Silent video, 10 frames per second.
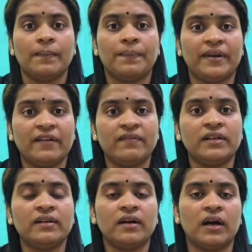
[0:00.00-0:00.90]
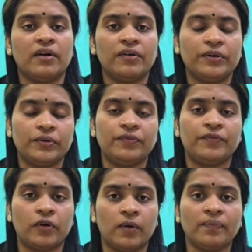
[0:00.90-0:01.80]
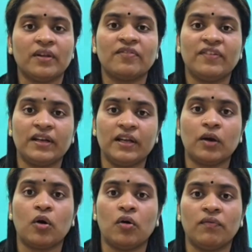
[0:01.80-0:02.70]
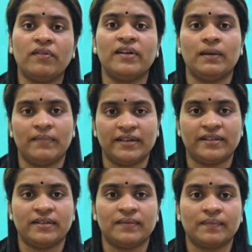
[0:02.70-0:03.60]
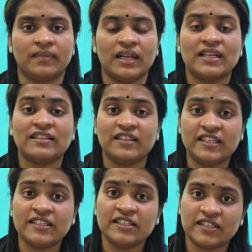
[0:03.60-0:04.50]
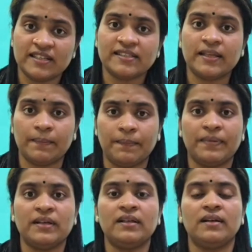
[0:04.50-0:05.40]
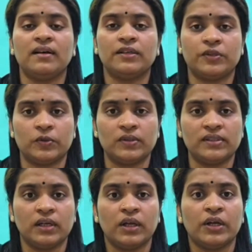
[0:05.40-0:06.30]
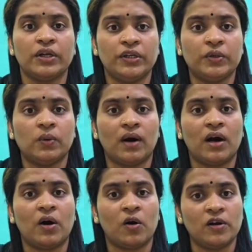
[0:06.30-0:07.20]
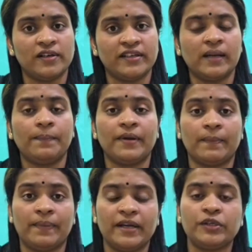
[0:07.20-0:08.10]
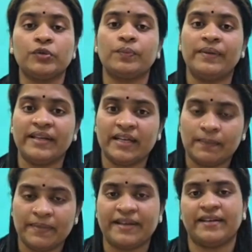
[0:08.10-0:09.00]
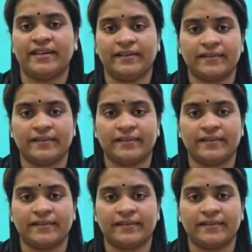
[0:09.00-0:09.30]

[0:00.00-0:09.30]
prevent you from feeling overwhelmed. These just simple tools, you are already prepared to begin baking.